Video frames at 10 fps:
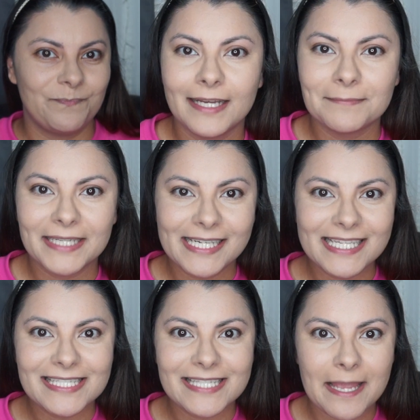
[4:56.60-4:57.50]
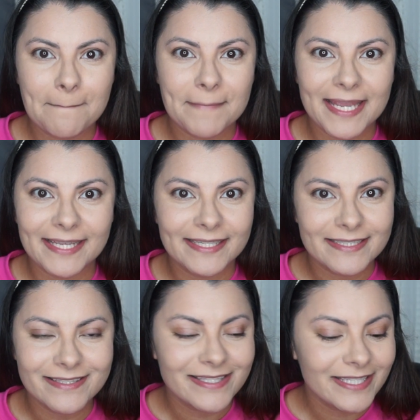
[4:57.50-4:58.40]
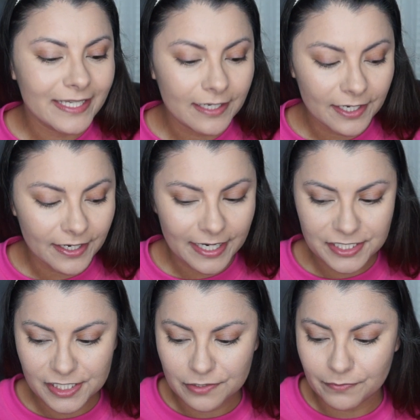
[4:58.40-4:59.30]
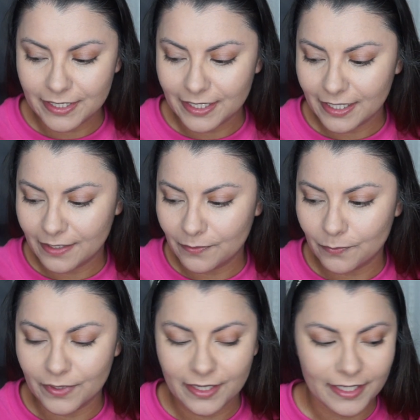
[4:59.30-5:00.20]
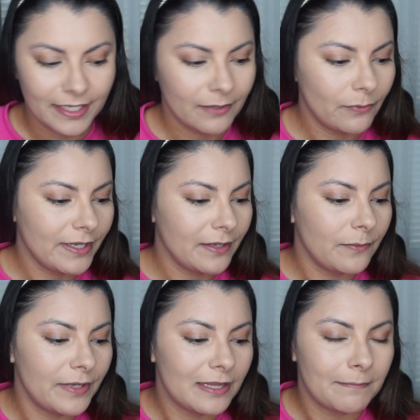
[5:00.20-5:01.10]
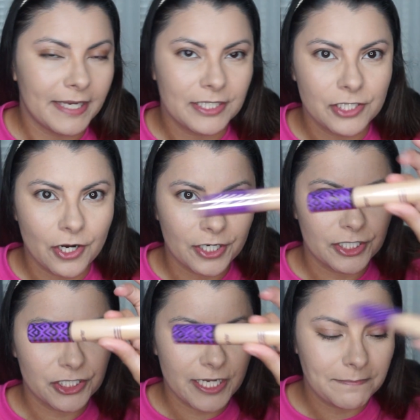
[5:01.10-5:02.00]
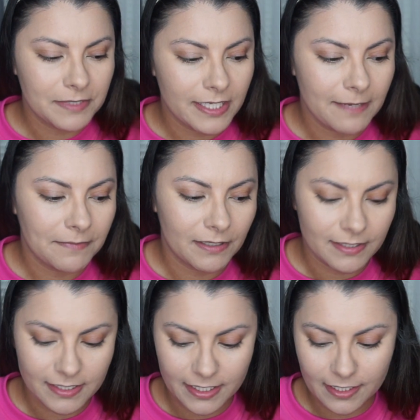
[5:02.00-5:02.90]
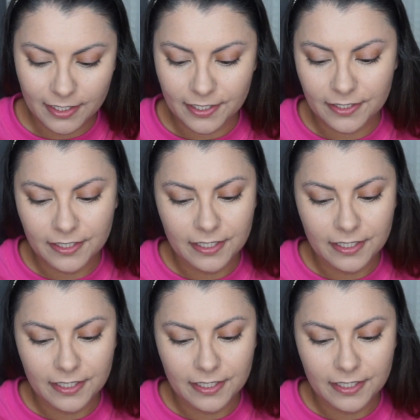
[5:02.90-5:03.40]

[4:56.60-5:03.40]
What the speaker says: I'm gonna set my concealer. I just went in really quick with my Tarte Shape Tape Concealer.